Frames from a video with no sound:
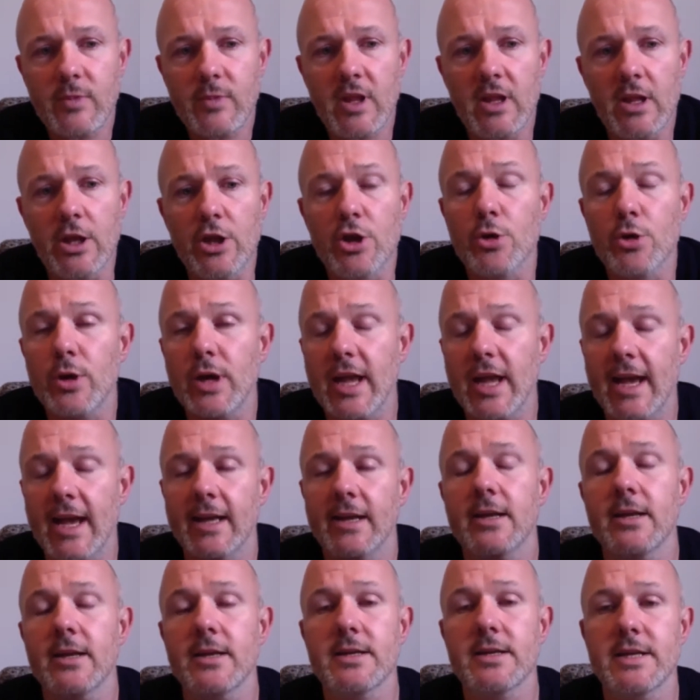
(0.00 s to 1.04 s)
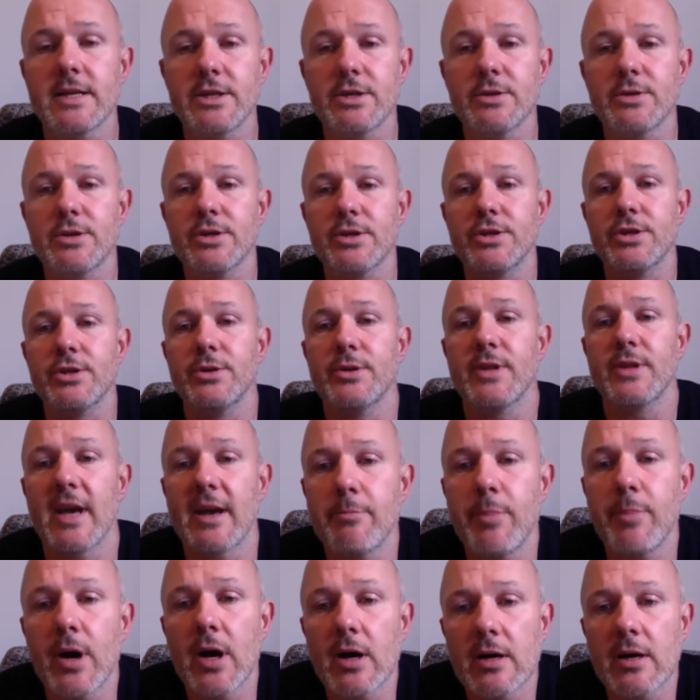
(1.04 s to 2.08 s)
You can continue to do that
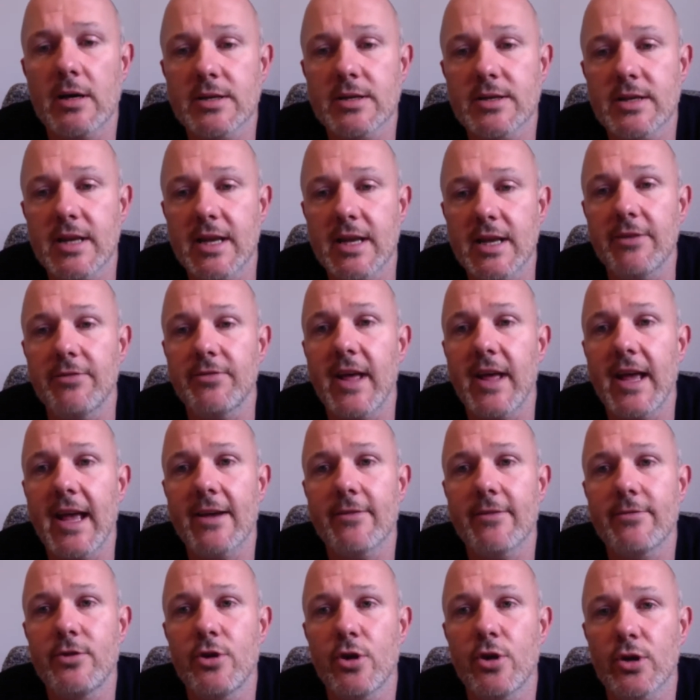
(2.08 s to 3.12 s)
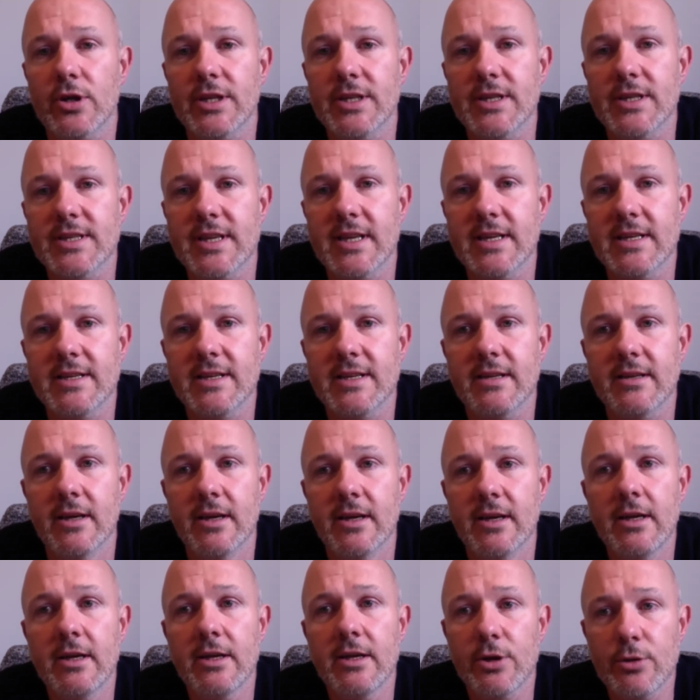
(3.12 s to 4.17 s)
past if they have not consented.
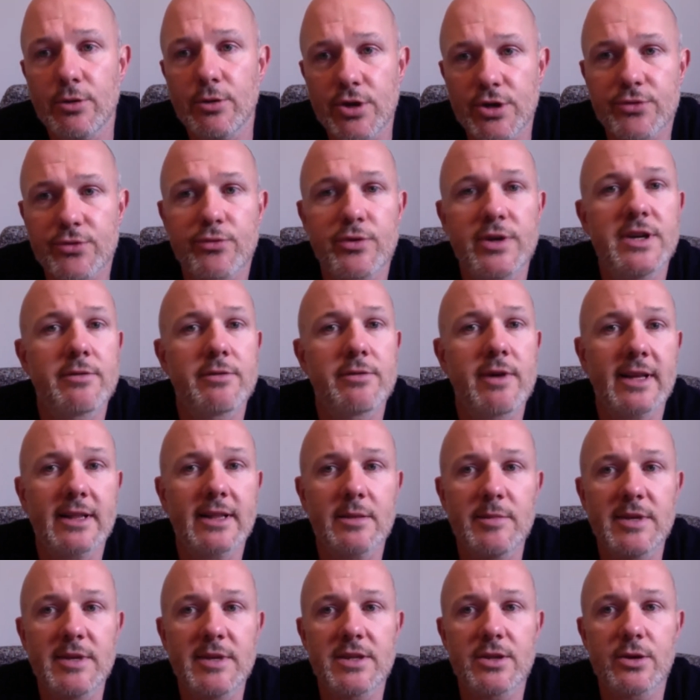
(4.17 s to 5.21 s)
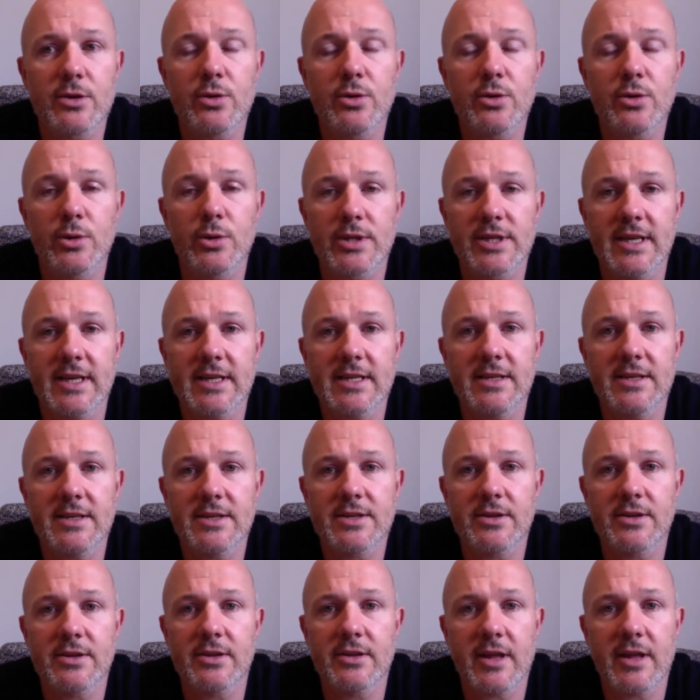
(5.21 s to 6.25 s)
You just redirect them into the core settings
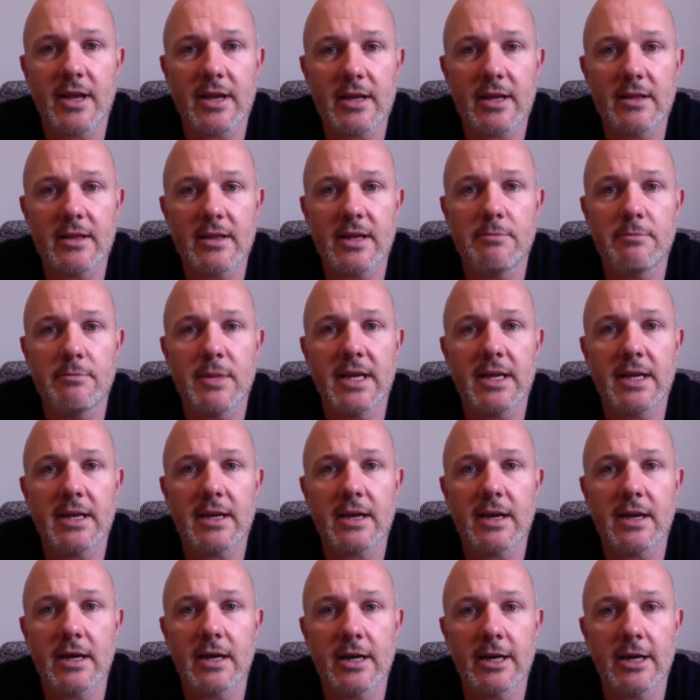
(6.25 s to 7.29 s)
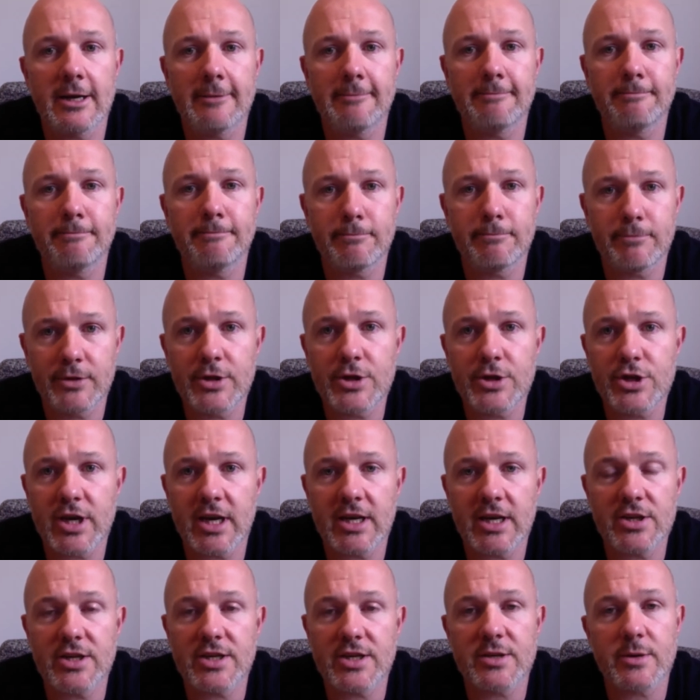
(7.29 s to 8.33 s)
so that they can then make the
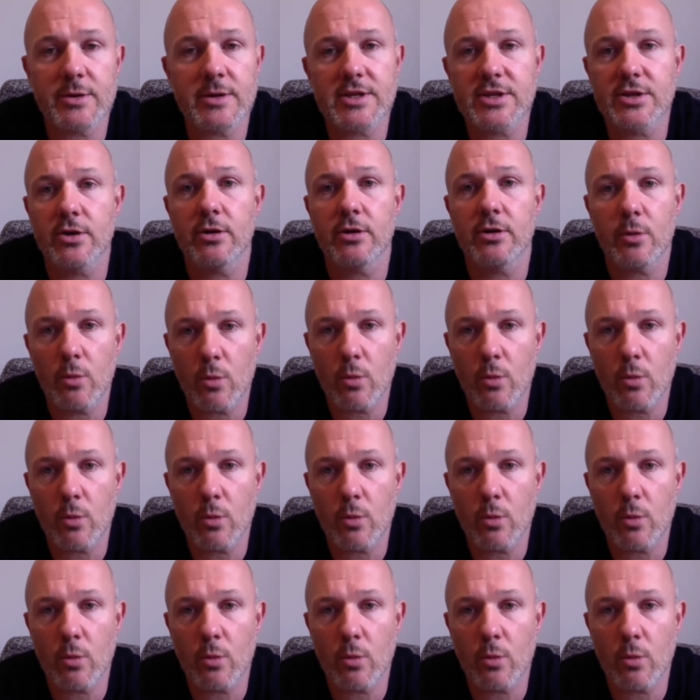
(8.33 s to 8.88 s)
changes. So it's not